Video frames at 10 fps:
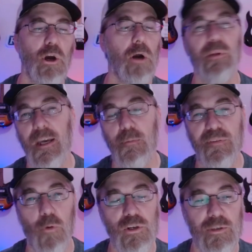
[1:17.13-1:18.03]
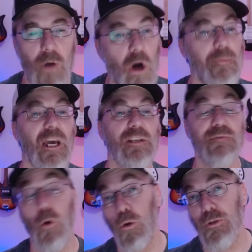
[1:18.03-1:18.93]
playing before some harmonized
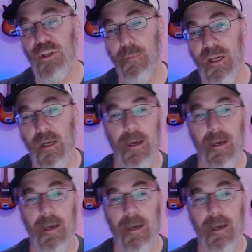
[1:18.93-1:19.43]
vocals come in,